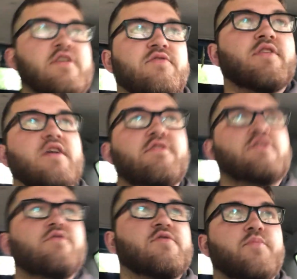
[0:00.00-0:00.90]
Thanks for the
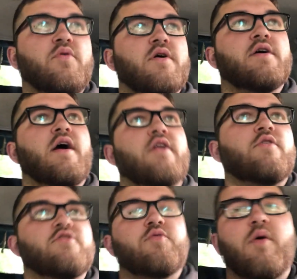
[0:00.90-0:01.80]
continued support. I
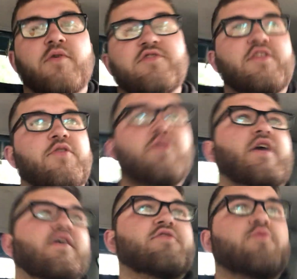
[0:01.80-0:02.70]
noticed we're almost at
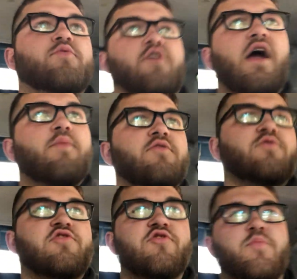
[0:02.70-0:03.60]
3,000 subscribers,
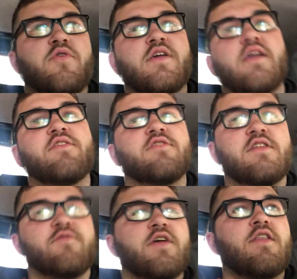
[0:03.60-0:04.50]
which is a pretty
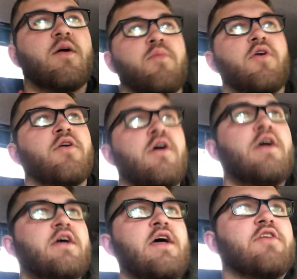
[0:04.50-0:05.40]
insignificant number
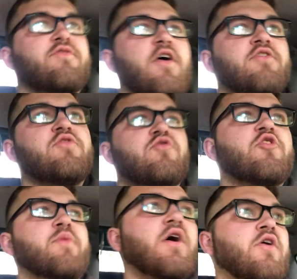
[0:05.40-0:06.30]
as far as
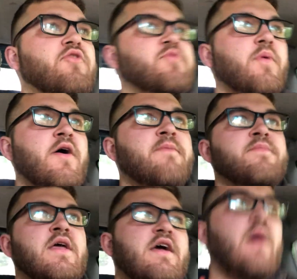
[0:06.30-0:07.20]
YouTube goes, but
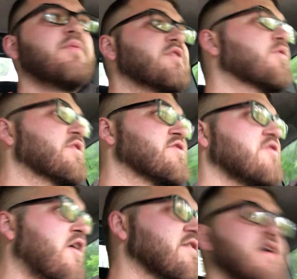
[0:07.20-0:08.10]
I've been doing this a
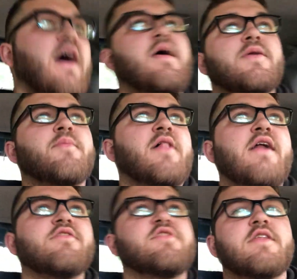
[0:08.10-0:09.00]
long time, and I'm
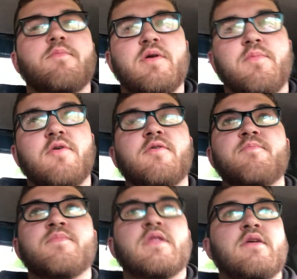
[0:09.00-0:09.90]
glad to see that people,
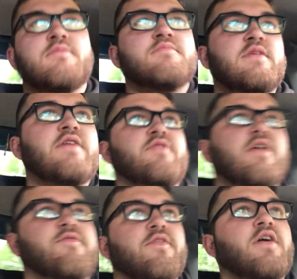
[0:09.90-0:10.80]
even
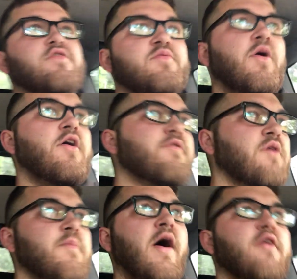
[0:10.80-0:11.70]
if a small
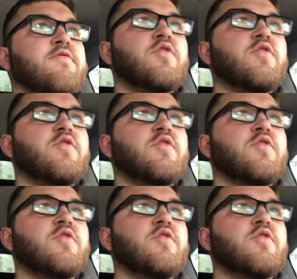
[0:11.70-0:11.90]
amount of